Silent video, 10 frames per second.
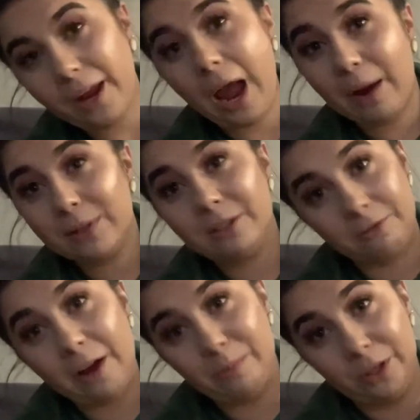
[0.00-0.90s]
I went to
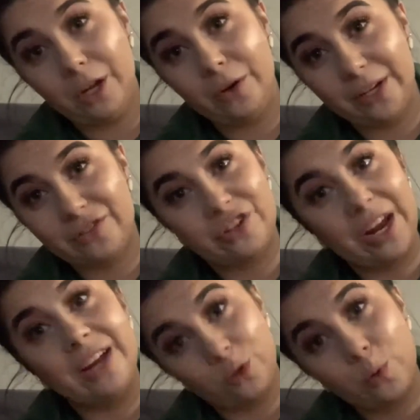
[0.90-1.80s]
Five Below
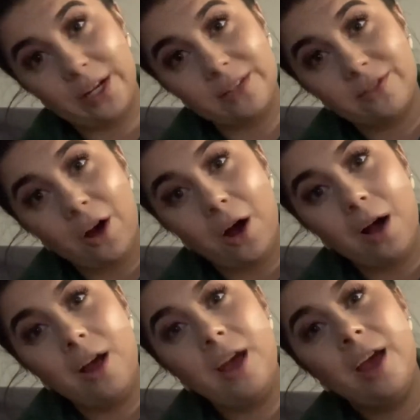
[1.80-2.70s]
yesterday, as you guys
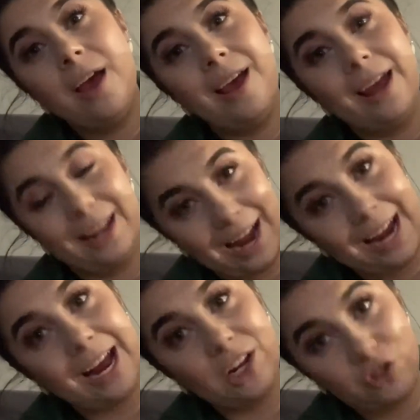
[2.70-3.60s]
saw, and
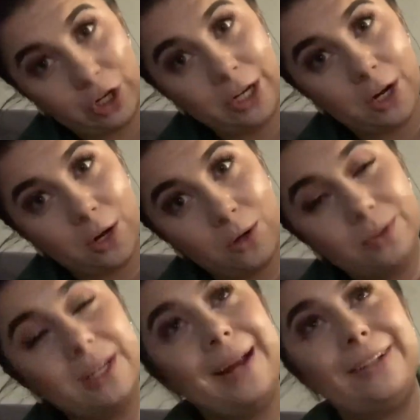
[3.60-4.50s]
I got
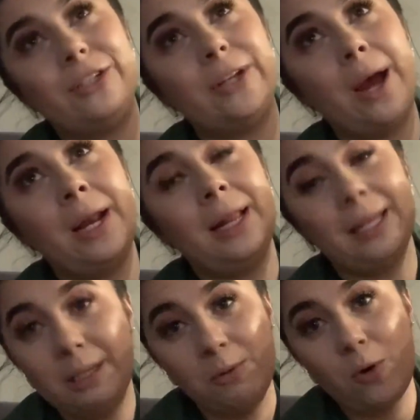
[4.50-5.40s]
Cheetos and I turned on
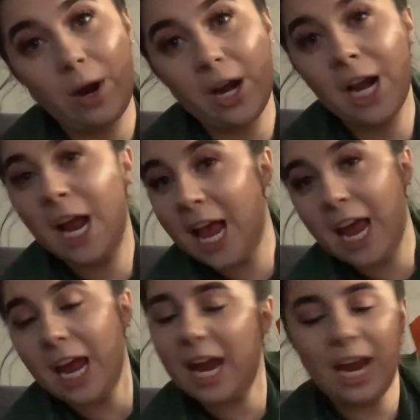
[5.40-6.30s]
Lizzie McGuire
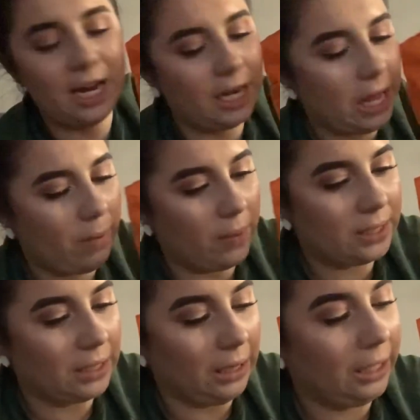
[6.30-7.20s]
and it
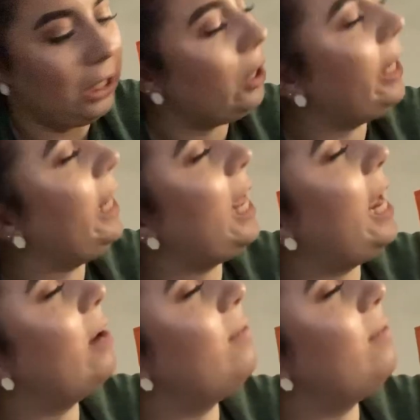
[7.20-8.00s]
was literally like I